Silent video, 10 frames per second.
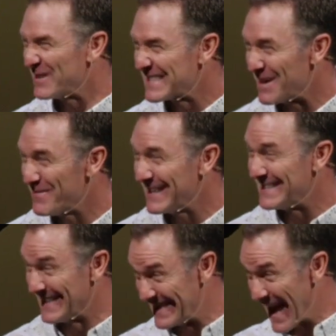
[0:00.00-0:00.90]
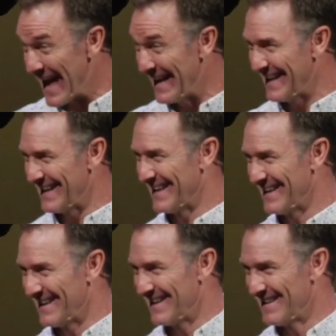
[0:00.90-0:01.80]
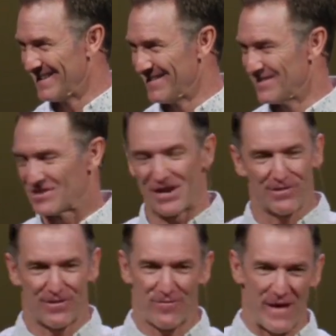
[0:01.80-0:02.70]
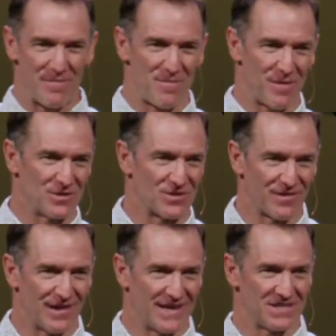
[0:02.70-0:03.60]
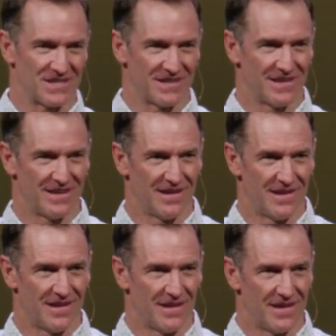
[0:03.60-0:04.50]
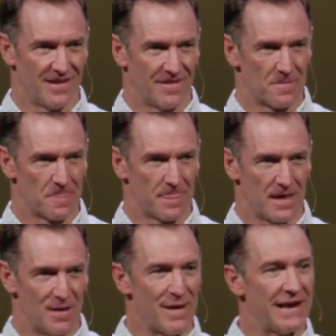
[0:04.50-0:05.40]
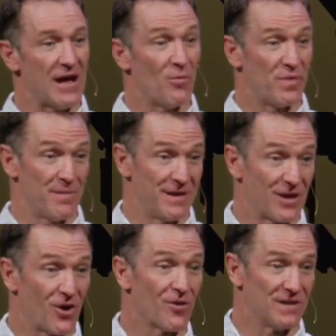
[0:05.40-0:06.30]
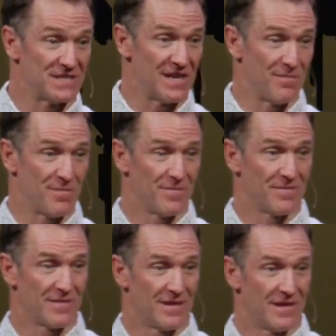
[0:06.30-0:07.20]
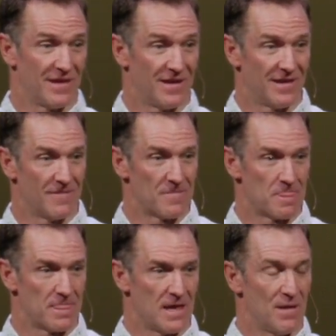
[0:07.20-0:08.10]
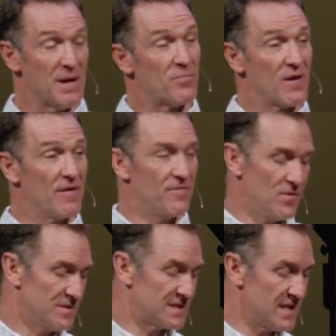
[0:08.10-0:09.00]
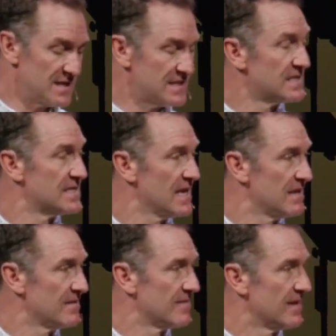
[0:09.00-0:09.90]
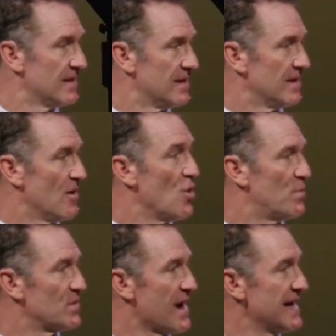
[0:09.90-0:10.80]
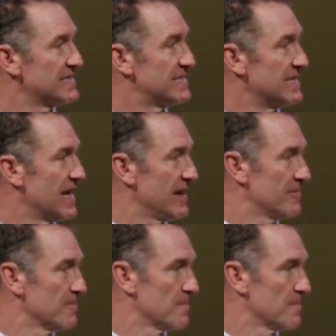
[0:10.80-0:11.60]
with somebody today? Share it with your family members over lunch. It might help them and encourage them. And my prayer for you is this, is that hope would rise today.